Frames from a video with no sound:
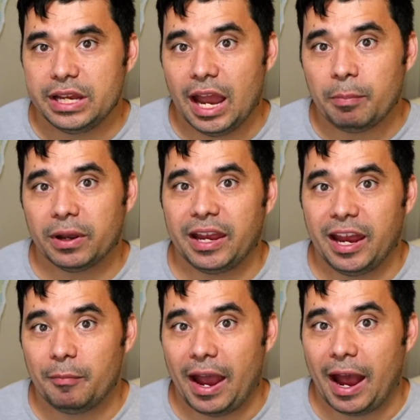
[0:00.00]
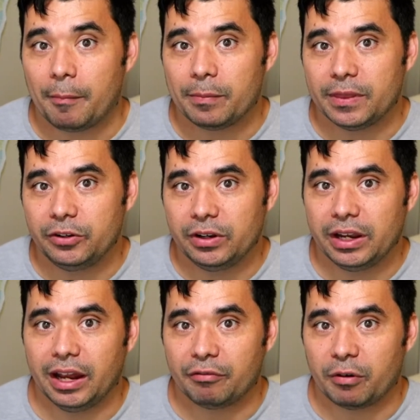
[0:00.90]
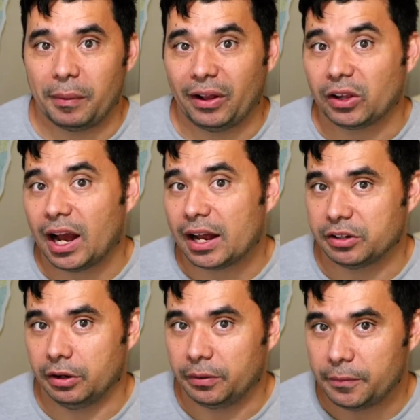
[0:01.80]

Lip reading: Epic Cam app that you can get from Elgato.